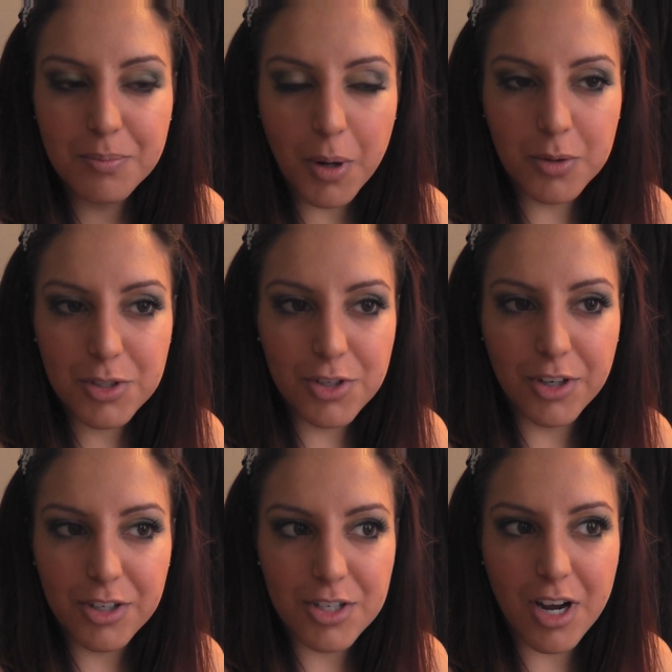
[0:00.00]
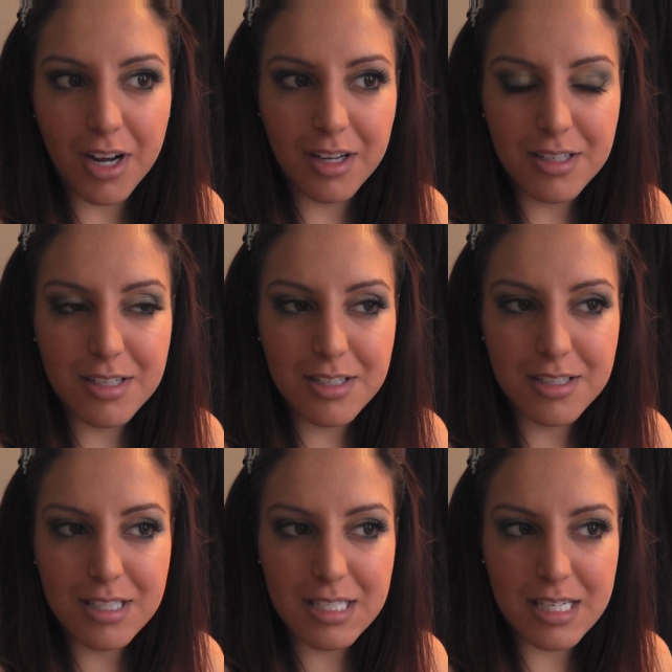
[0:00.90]
post trigger shot
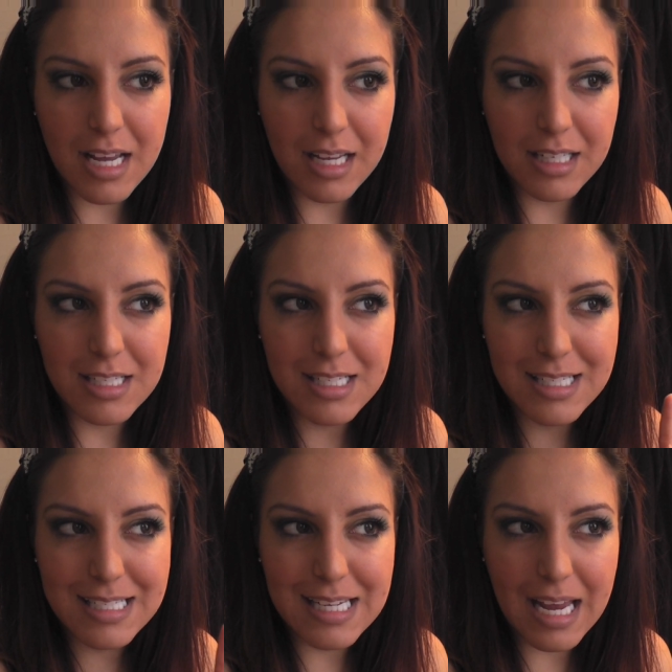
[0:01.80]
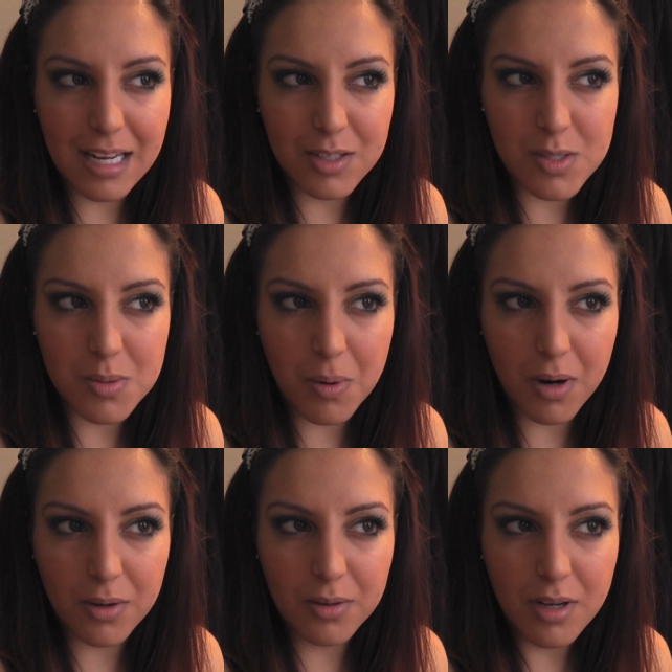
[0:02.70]
day 10
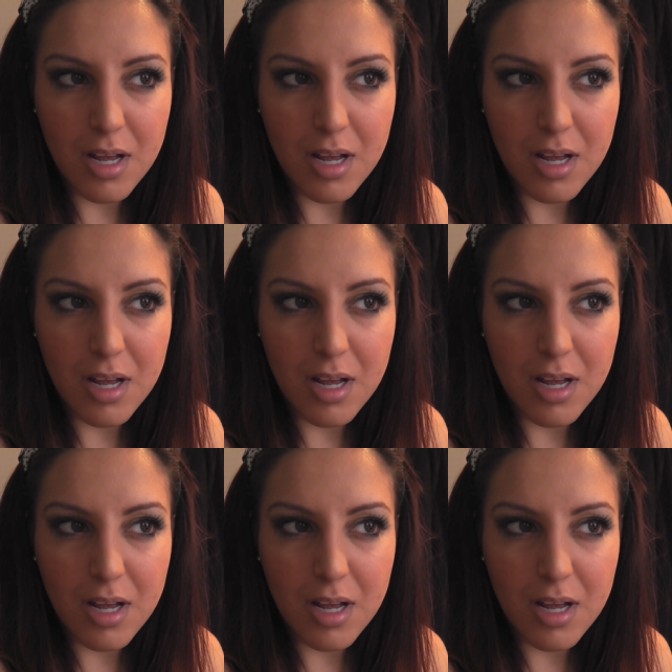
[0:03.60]
tomorrow.